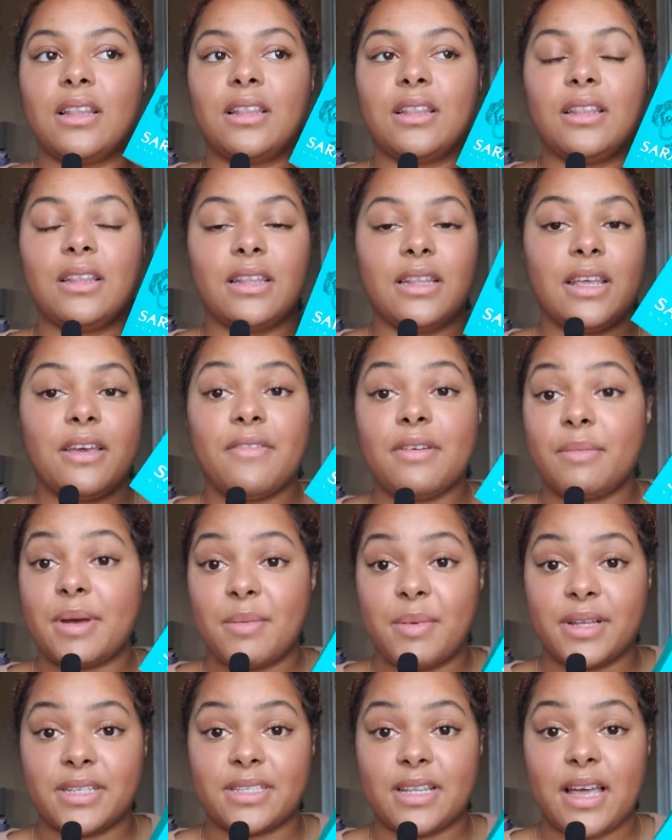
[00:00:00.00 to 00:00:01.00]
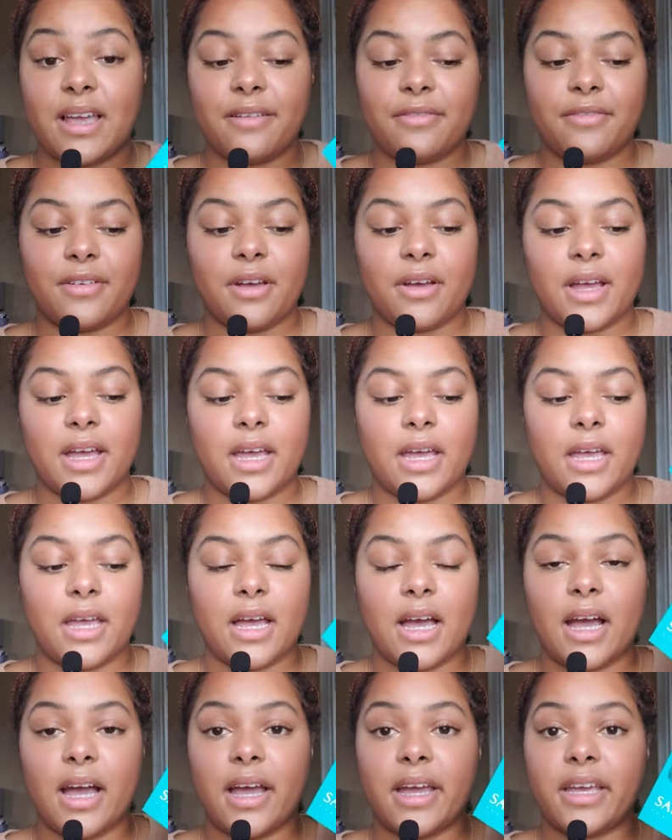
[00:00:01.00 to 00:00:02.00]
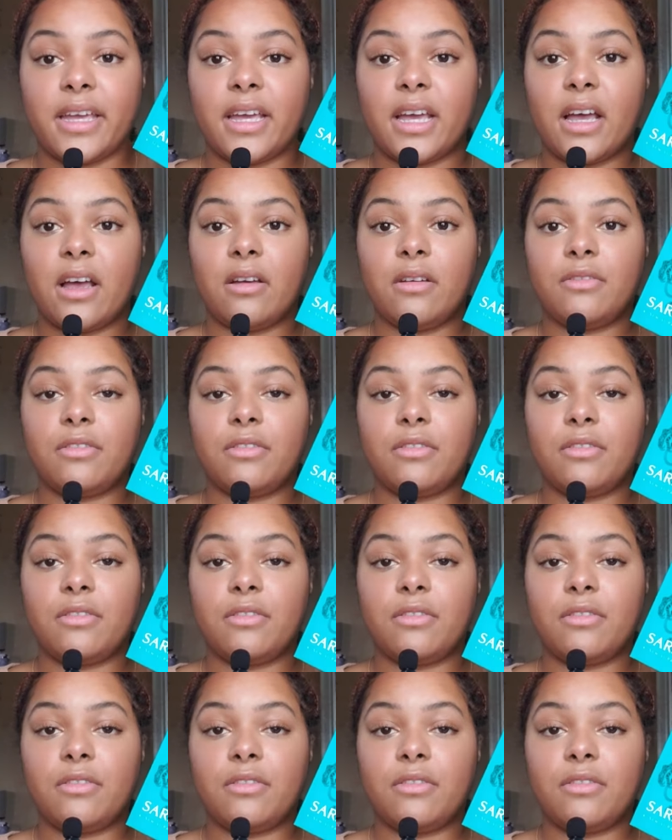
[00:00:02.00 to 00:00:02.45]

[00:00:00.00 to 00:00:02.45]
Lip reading: living my best life. Okay, I